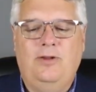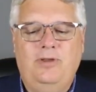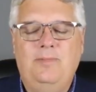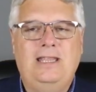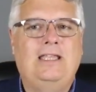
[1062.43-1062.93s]
We
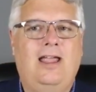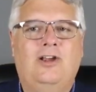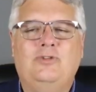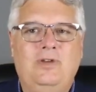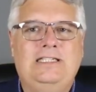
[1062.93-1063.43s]
make
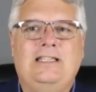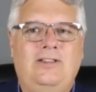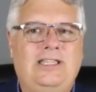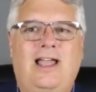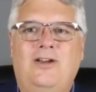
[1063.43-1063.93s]
tires and we sell
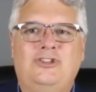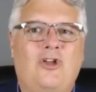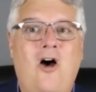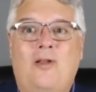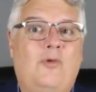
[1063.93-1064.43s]
tires to
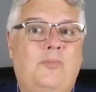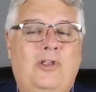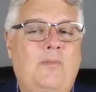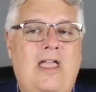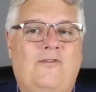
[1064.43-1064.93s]
automobile
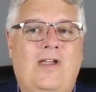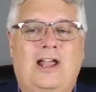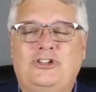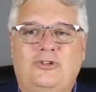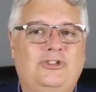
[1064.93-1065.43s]

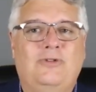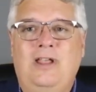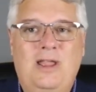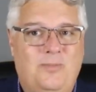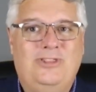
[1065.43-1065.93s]
manufacturers who
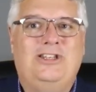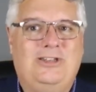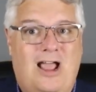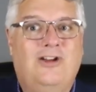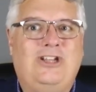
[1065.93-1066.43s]
put
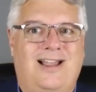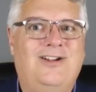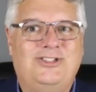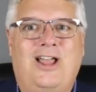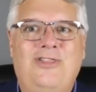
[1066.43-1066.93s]
our
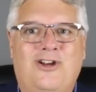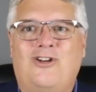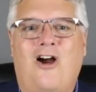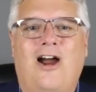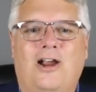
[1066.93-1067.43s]
tires on their
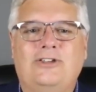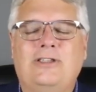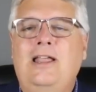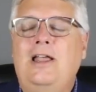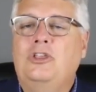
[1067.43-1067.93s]
cars.
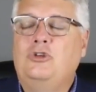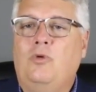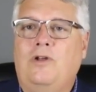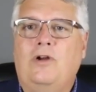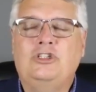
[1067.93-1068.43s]
So
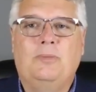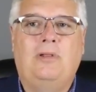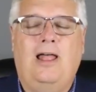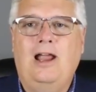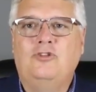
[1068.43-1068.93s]
one of our
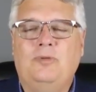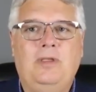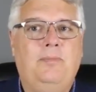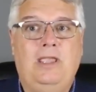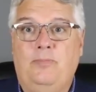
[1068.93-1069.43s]
suppliers would be
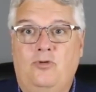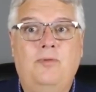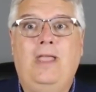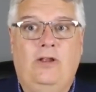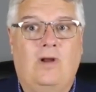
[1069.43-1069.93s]
people who
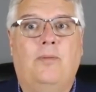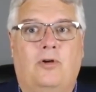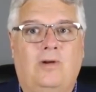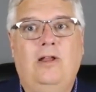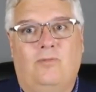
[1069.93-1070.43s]
make rubber,
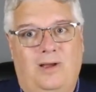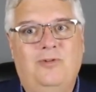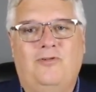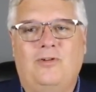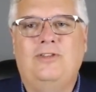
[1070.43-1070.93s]
right?
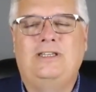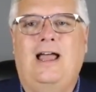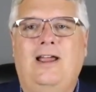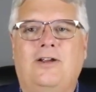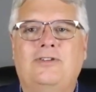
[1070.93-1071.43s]
Rubber for the
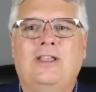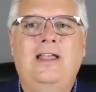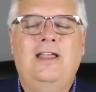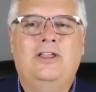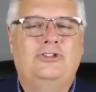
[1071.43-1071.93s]
tires.
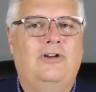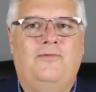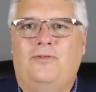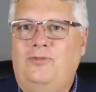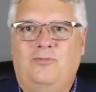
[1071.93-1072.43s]
So if
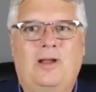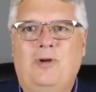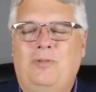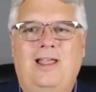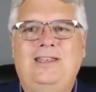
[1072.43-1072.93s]
the rubber
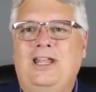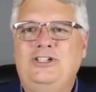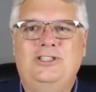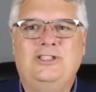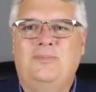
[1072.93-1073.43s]

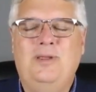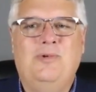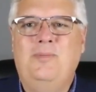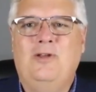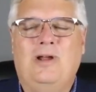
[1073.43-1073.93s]
plantations and the people
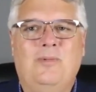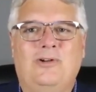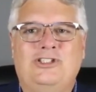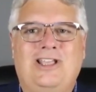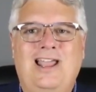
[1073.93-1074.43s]
who make rubber
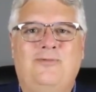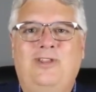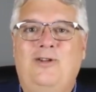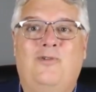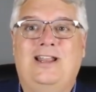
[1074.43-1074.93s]
decided they
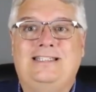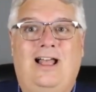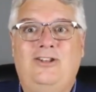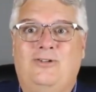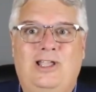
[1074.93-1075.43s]
didn't want to
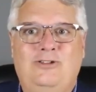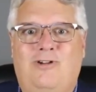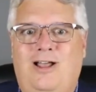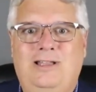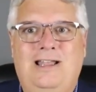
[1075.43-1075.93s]
sell to us,
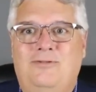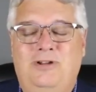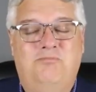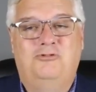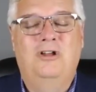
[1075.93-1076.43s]
well, we
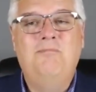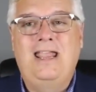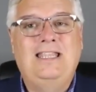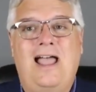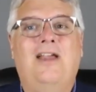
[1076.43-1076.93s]
couldn't
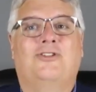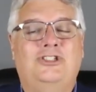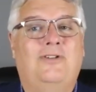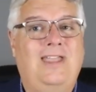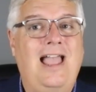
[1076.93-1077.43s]
make tires.
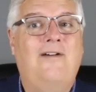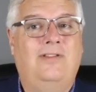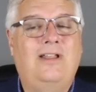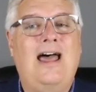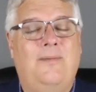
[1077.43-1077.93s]
So they have a
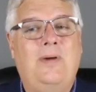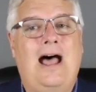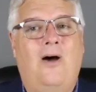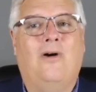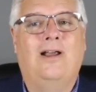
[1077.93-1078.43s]
lot of
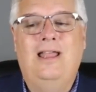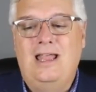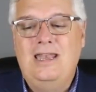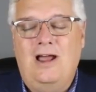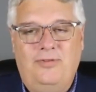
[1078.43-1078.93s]
power.
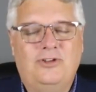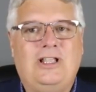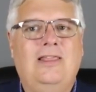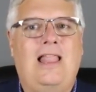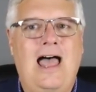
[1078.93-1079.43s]
Now, if there's a
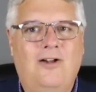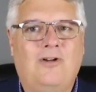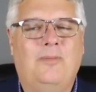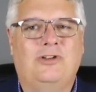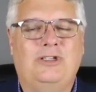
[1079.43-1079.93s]
lot of
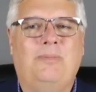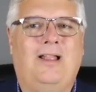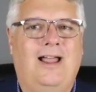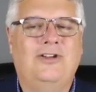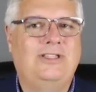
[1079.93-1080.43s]
rubber
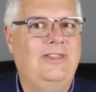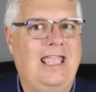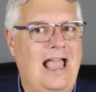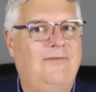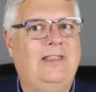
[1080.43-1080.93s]
suppliers, then they
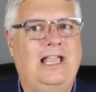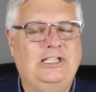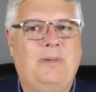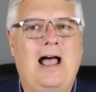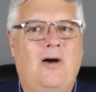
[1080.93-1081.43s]
have less
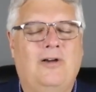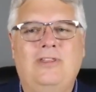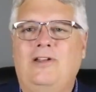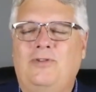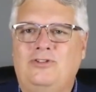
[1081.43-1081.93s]
power
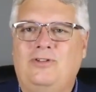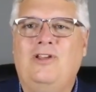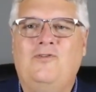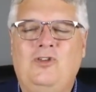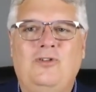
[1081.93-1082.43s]
than if there's only a
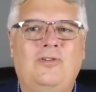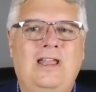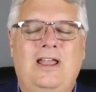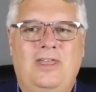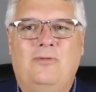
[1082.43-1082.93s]
few
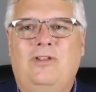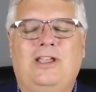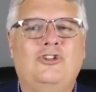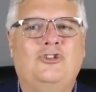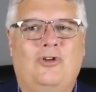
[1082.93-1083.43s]
that really
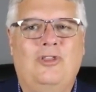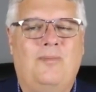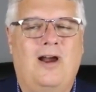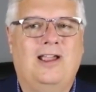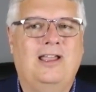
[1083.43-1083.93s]
control the
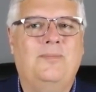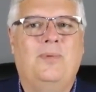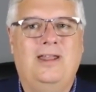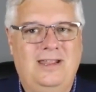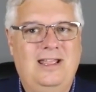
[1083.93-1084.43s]
market.
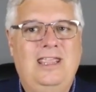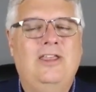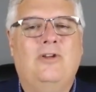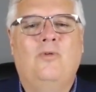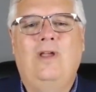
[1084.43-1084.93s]
But
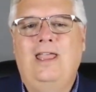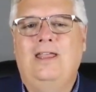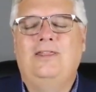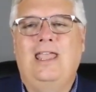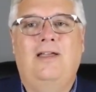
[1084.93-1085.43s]
either way,
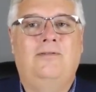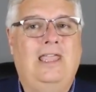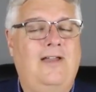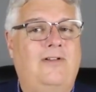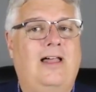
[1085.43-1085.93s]
they
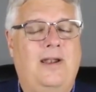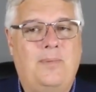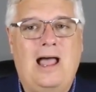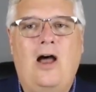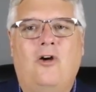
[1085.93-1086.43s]
have a lot of
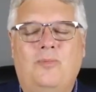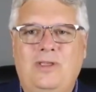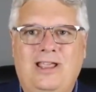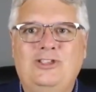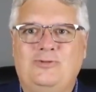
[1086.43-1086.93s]
power
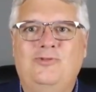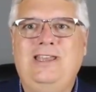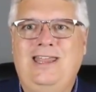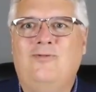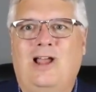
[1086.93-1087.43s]
because we
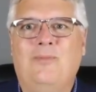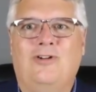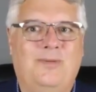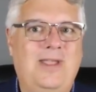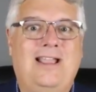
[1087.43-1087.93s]
need rubber
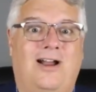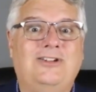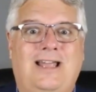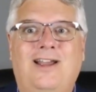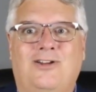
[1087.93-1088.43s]
to make our
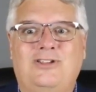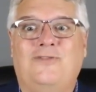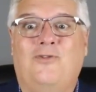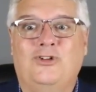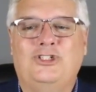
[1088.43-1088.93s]
tires
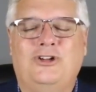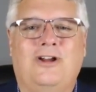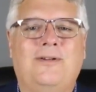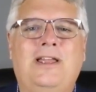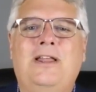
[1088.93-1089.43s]
for sure.